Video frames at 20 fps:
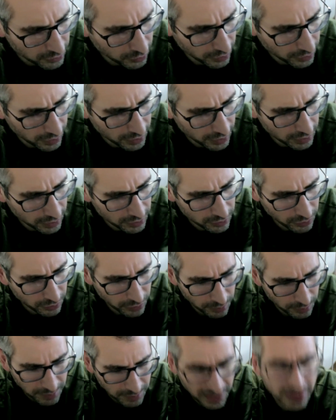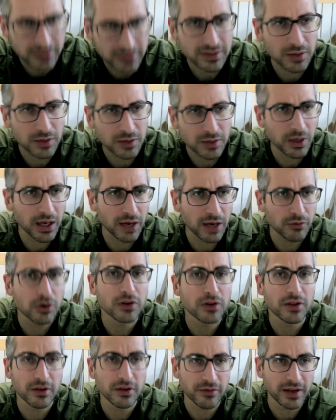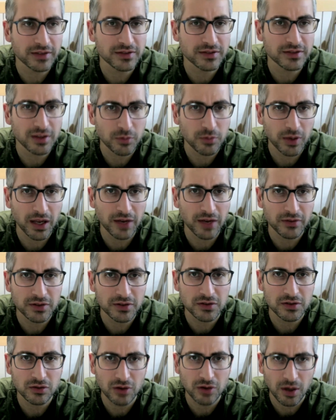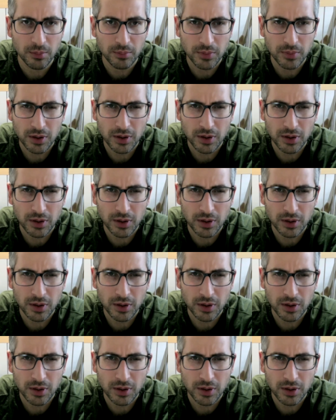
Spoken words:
the meetings that we have or the events that we have in Scrum,